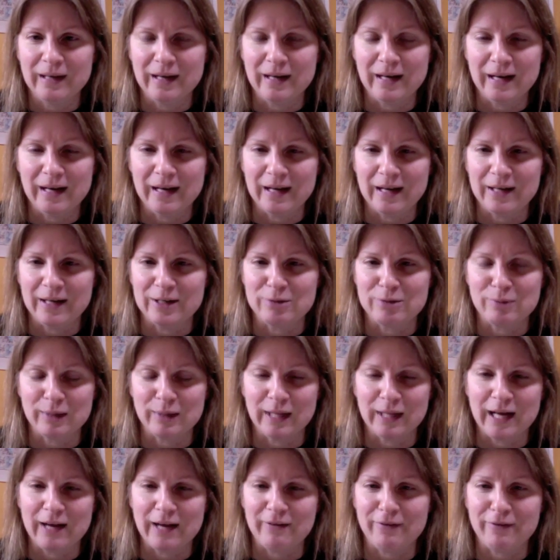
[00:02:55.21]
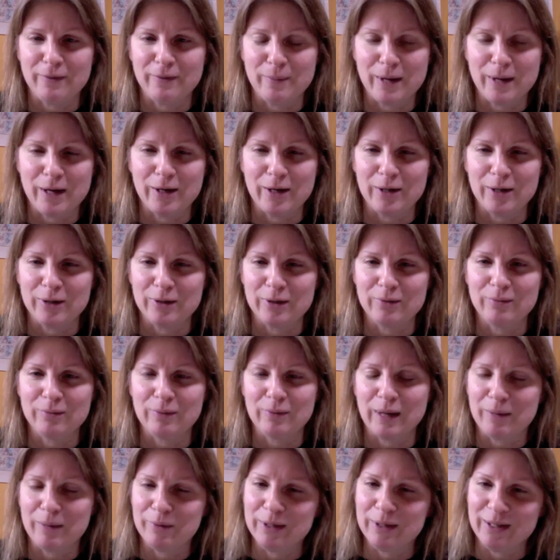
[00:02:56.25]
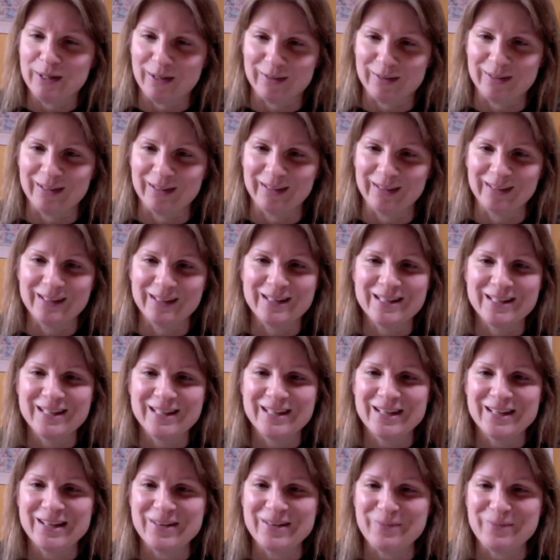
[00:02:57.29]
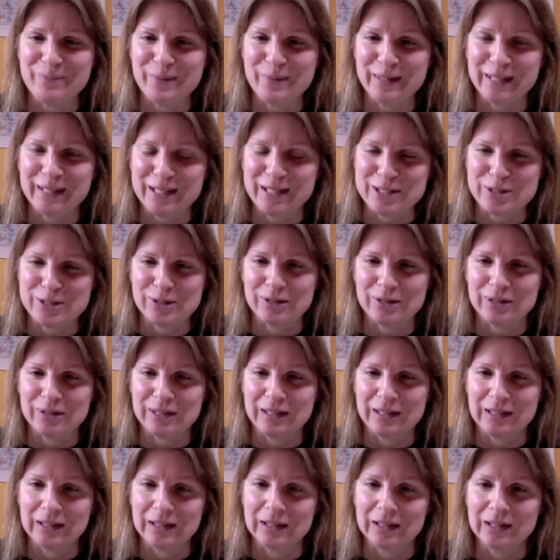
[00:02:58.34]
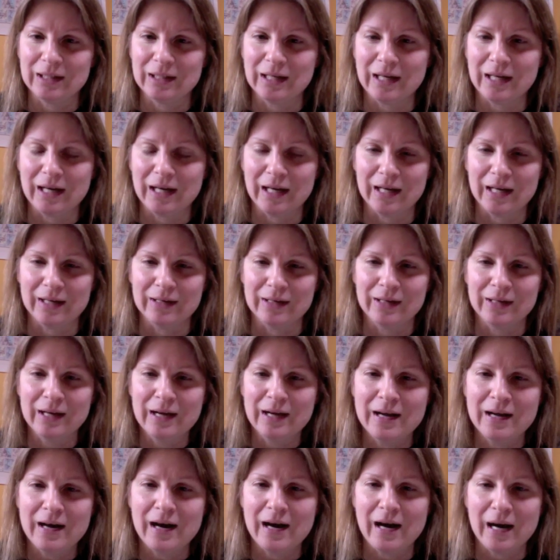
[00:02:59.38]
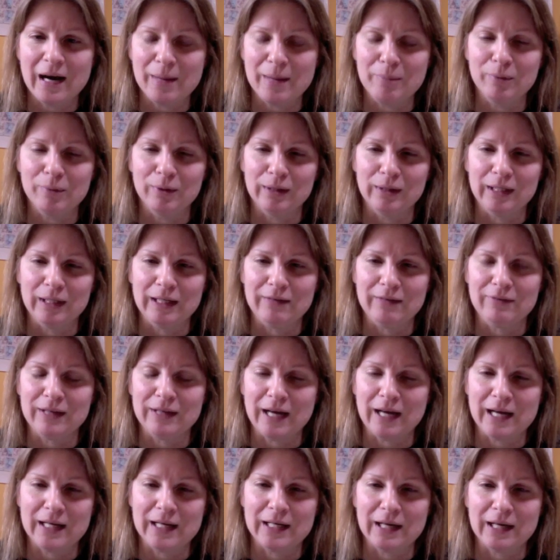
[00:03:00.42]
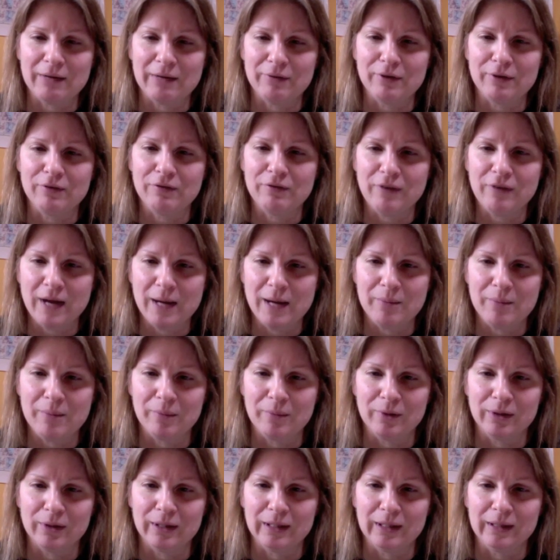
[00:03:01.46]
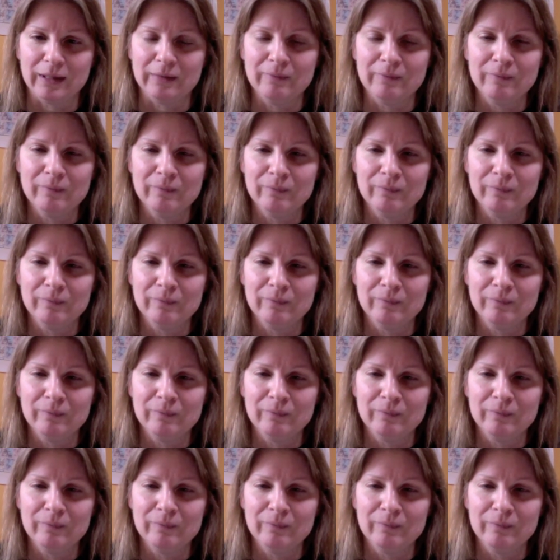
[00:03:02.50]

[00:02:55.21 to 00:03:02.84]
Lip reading: And we laugh about probably nothing, but that's a good thing. And I believe that in every family,